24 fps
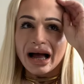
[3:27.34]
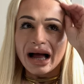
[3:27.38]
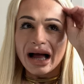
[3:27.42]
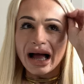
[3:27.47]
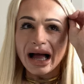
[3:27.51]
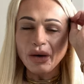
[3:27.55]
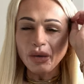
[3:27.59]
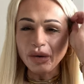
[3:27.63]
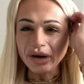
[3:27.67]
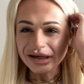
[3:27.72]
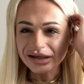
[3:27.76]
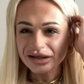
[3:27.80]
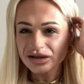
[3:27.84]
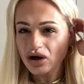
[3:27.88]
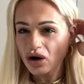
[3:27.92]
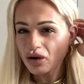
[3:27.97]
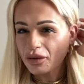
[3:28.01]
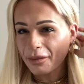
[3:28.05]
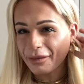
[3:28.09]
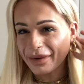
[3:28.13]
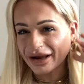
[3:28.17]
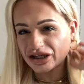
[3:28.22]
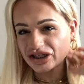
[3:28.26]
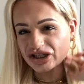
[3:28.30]
I wanted to talk
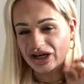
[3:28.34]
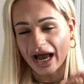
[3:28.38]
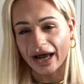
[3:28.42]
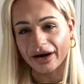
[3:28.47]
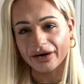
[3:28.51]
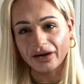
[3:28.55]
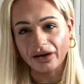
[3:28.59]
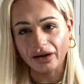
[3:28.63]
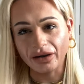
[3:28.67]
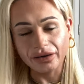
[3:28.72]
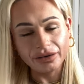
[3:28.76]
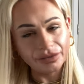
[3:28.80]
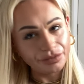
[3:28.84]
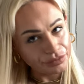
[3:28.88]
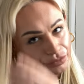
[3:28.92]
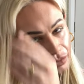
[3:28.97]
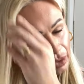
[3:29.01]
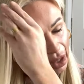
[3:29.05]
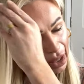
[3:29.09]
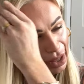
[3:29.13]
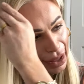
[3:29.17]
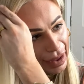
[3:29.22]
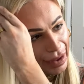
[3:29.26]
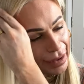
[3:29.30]
about my channel.
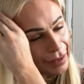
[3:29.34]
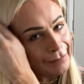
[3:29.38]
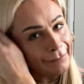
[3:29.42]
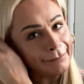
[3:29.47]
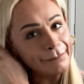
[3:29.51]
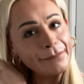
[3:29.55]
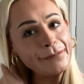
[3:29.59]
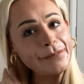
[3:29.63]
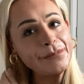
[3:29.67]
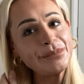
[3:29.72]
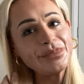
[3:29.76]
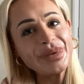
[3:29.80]
Um,